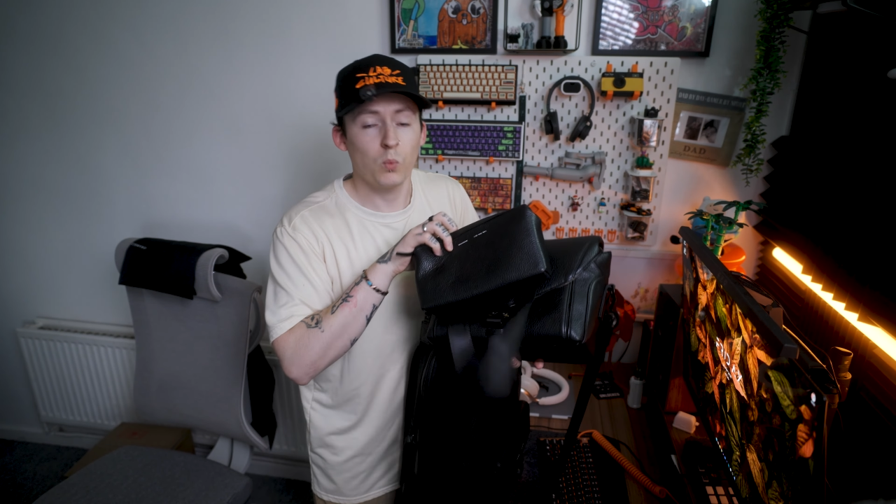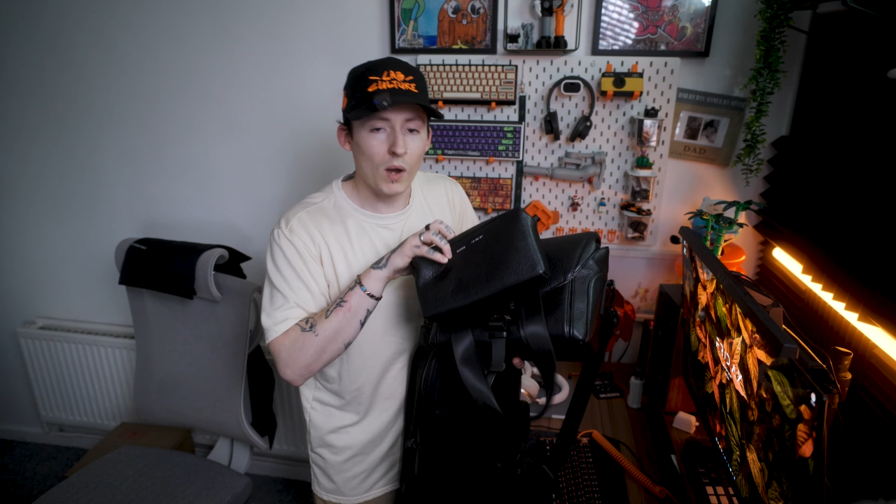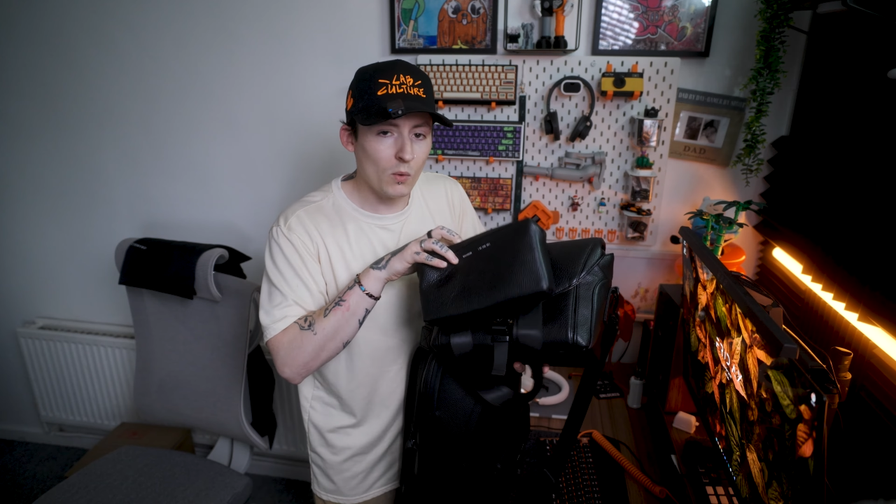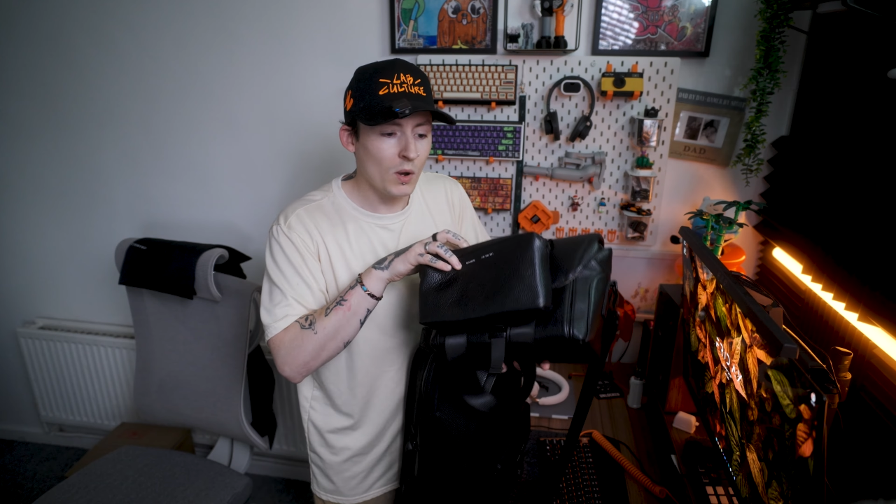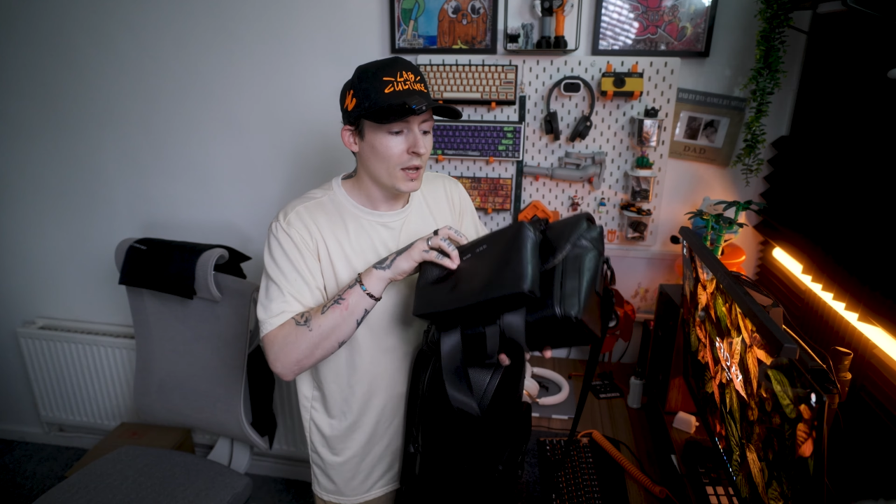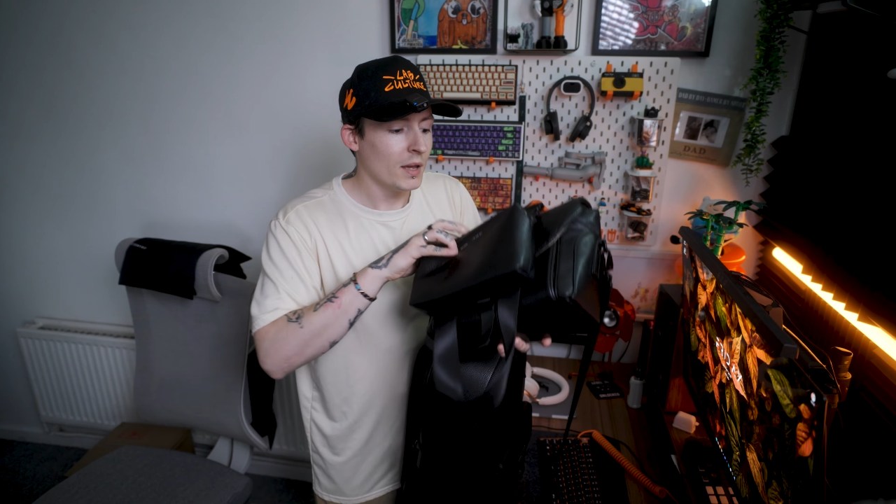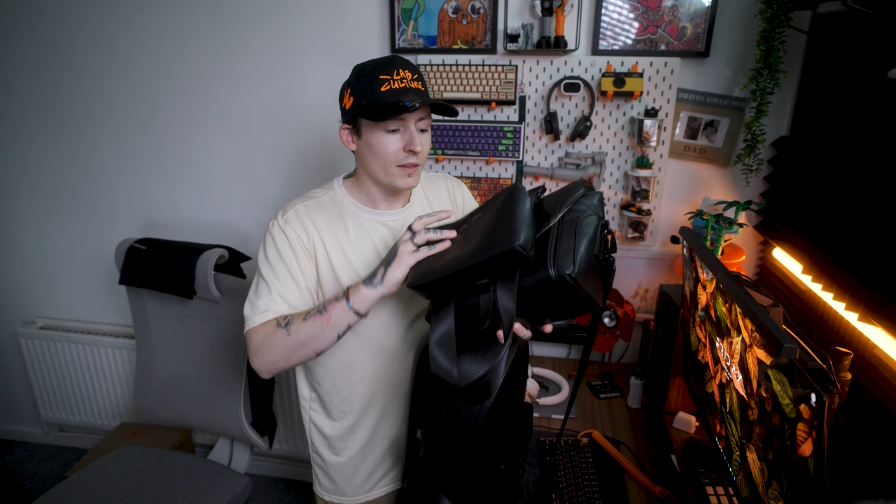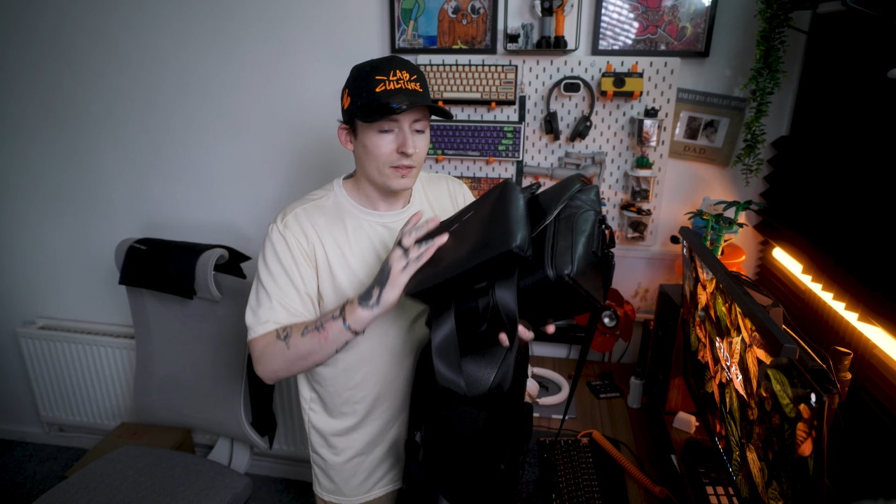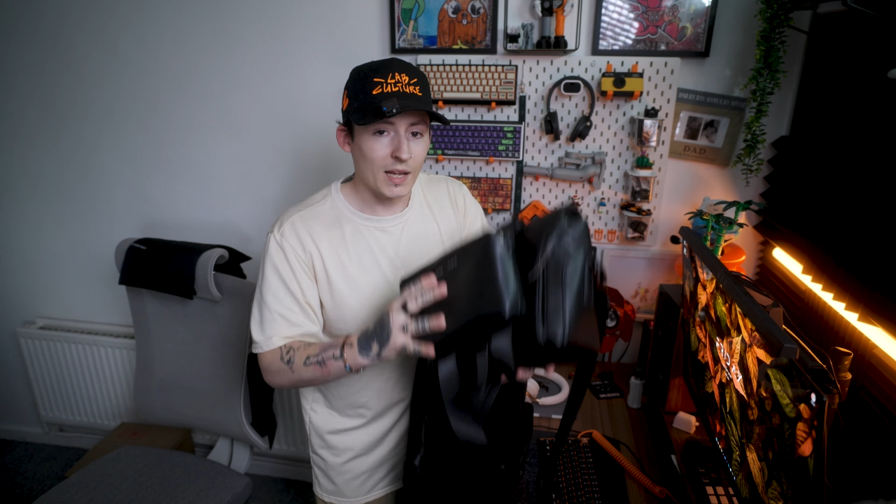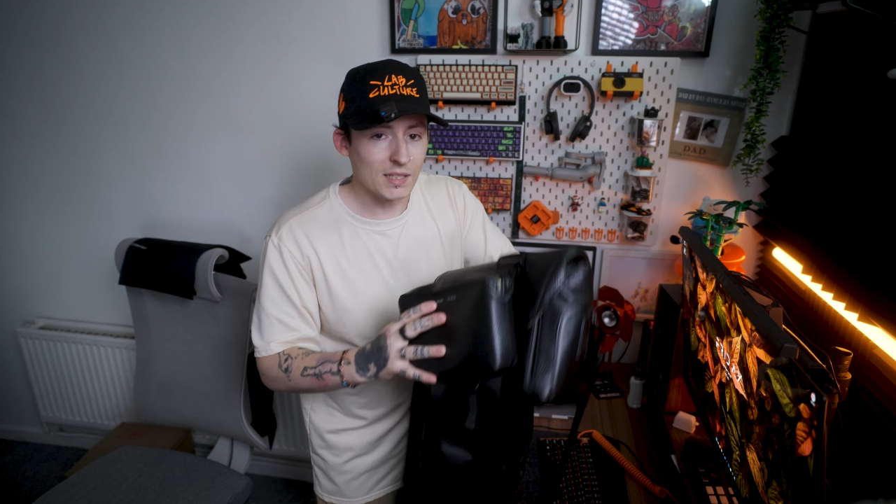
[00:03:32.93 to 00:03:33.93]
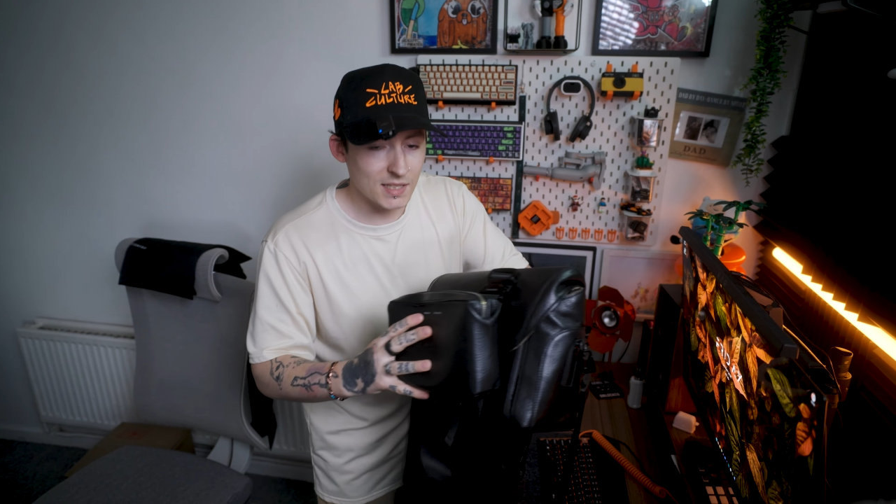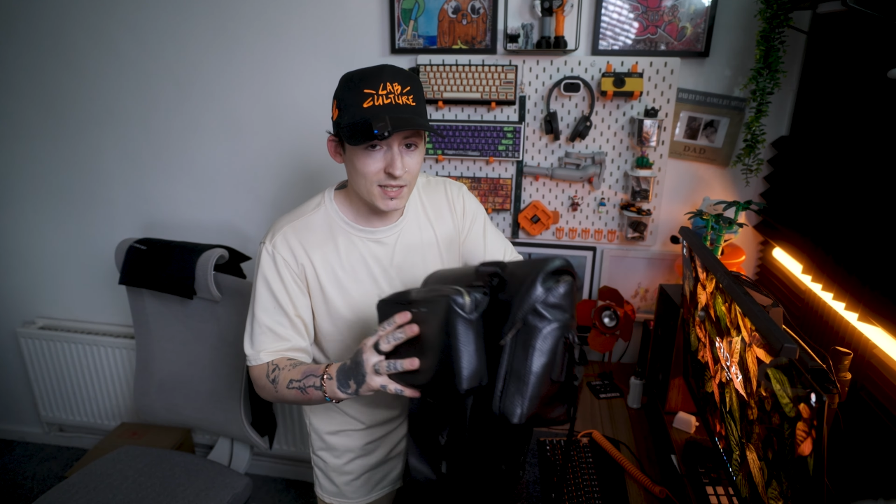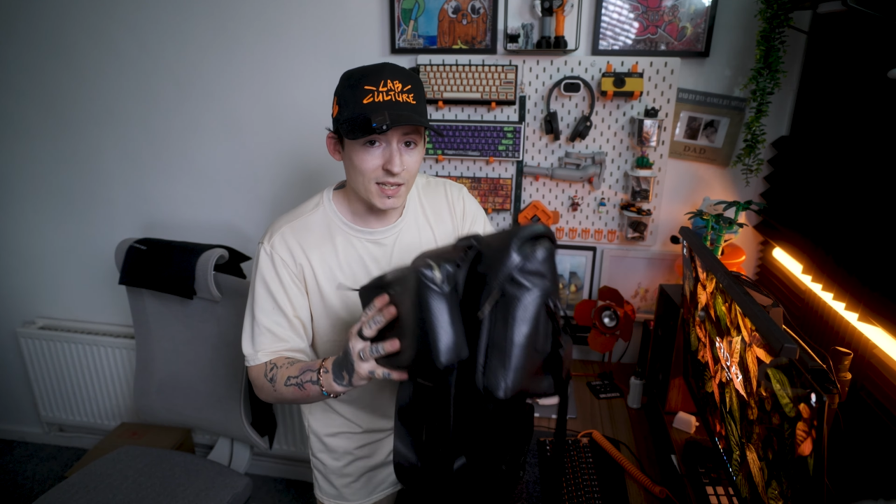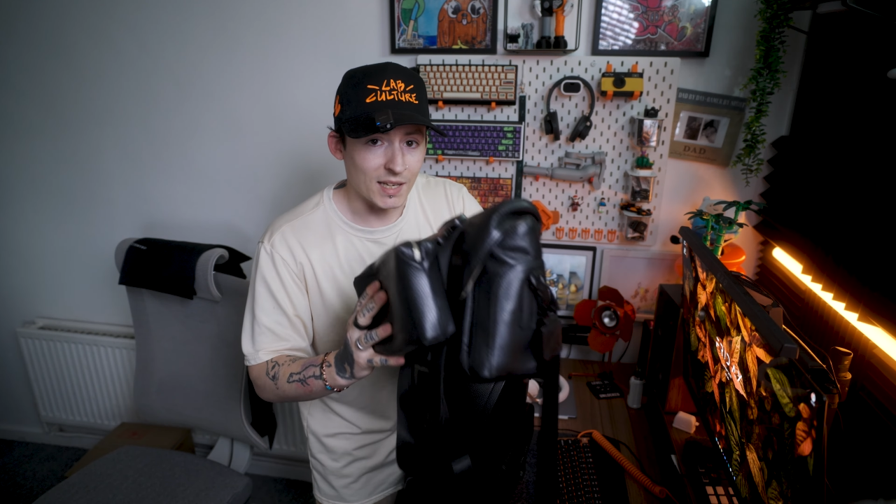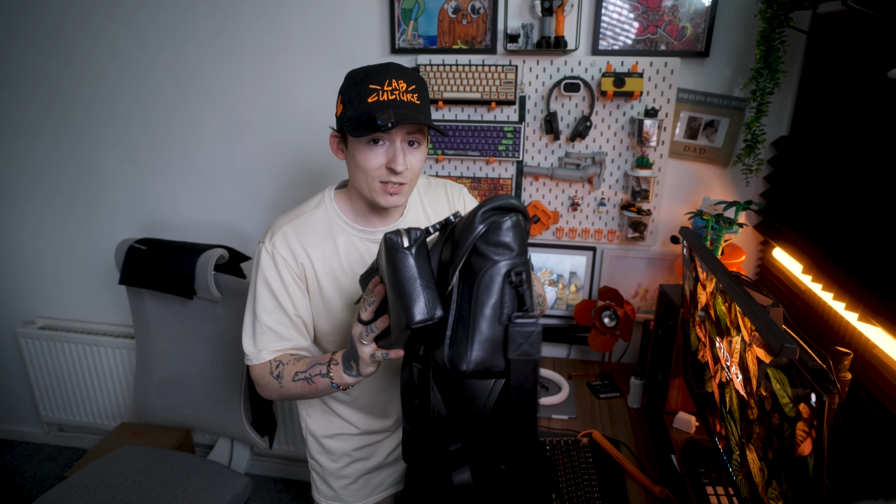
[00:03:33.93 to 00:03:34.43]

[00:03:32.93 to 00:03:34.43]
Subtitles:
Well, that's the thing,